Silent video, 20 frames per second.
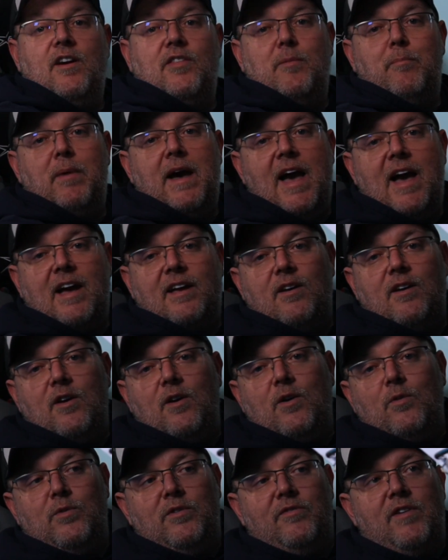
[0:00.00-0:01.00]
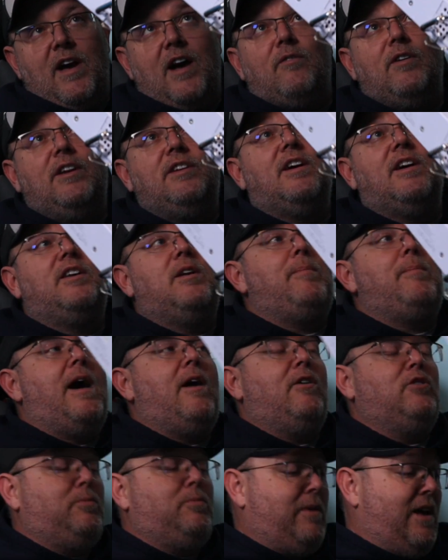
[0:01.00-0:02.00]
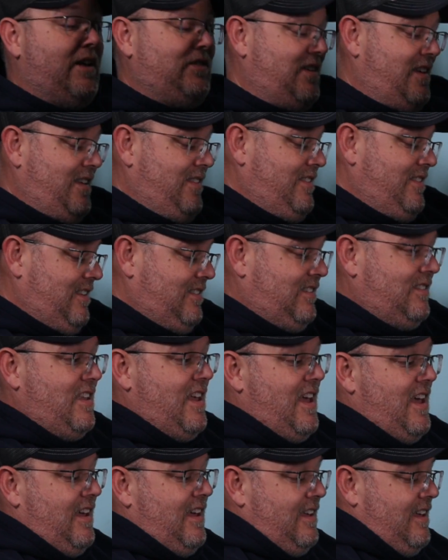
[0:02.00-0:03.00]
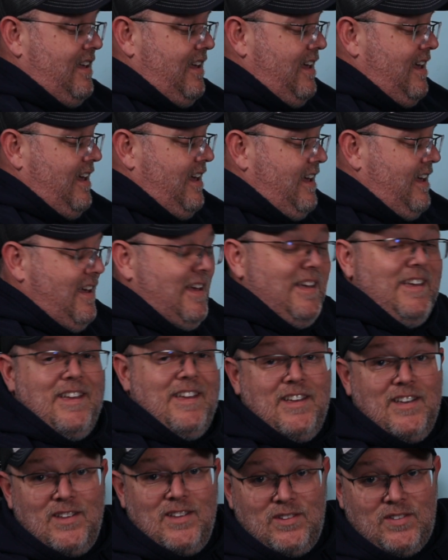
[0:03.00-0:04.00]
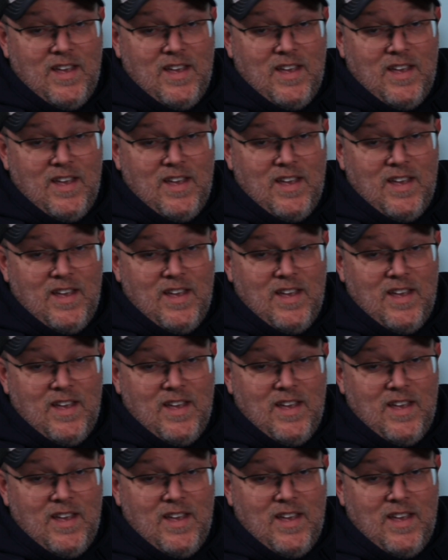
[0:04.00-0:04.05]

back, we've got redundant power supplies. And this thing is